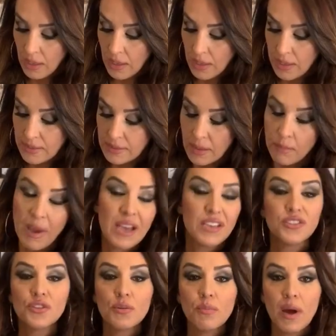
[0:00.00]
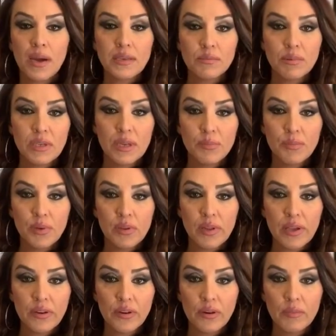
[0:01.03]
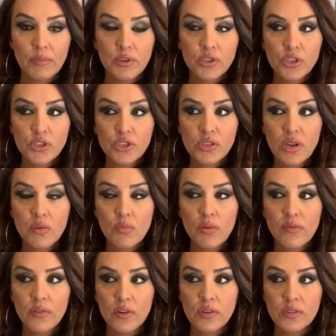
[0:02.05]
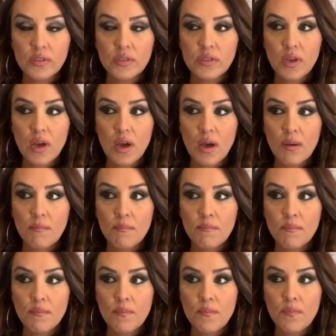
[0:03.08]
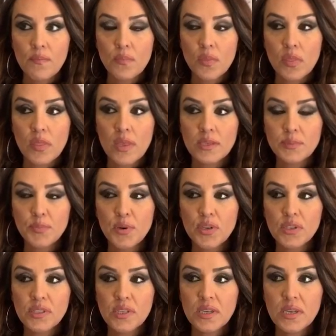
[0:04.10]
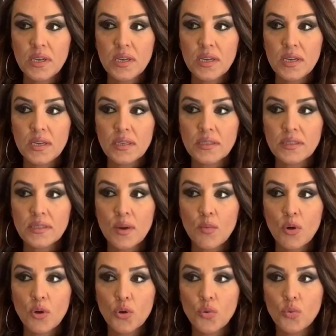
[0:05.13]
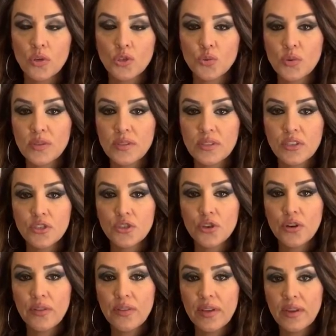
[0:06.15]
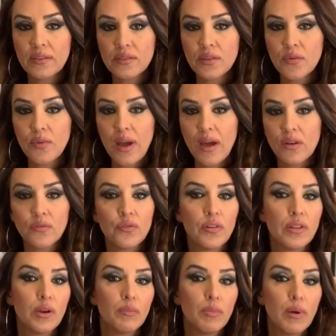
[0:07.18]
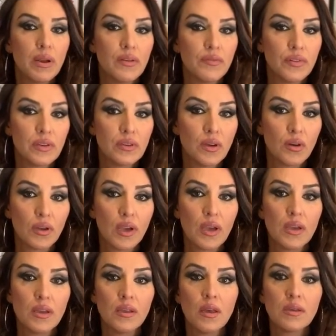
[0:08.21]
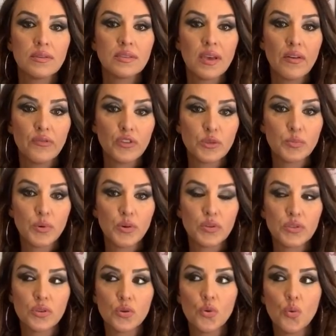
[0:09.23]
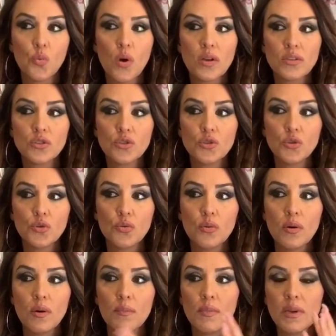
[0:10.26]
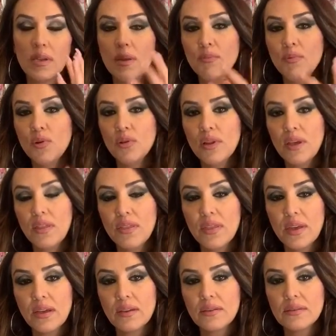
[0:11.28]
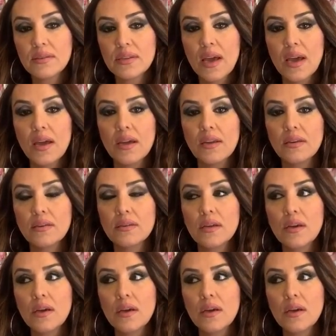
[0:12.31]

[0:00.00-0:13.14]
is a mastermind manipulator, magician in reverse. This person is someone who will twist and turn things around for their benefit, okay? A selfish person who wants to manipulate things, and